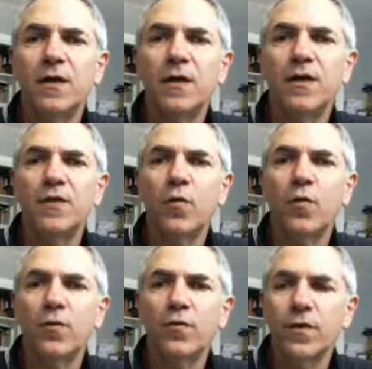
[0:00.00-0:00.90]
in
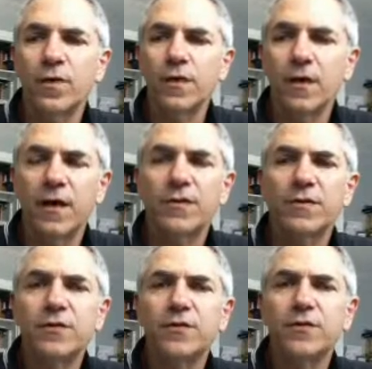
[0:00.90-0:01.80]
order
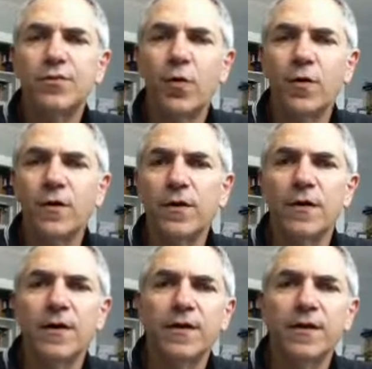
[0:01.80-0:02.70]
to support
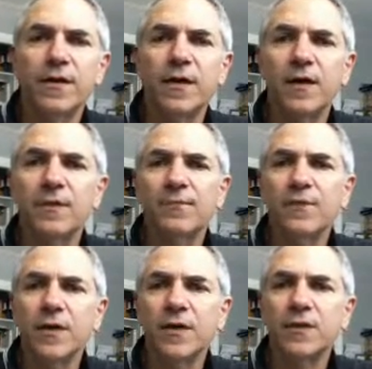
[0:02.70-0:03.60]
the
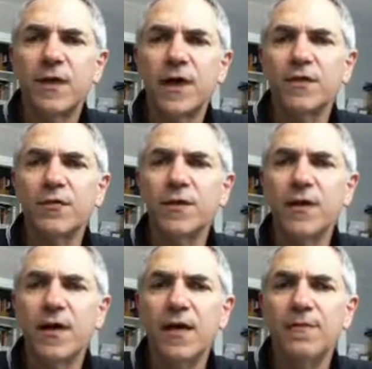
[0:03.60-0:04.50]
genocidal
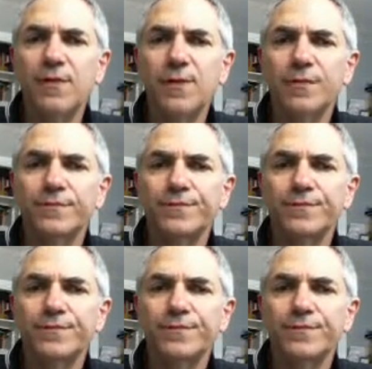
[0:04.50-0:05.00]
behavior.